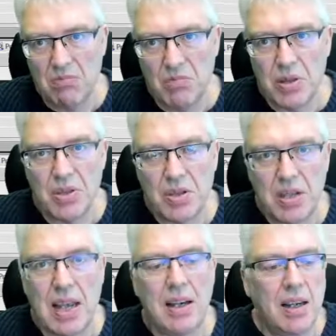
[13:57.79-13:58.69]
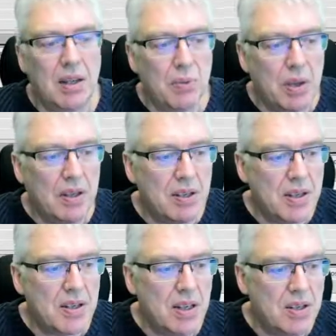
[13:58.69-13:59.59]
what's telling whether
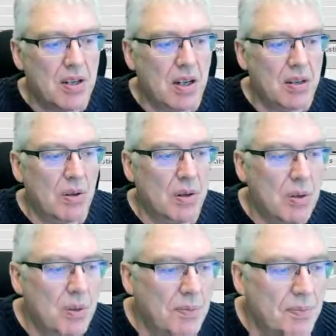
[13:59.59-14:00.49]
this is high or low.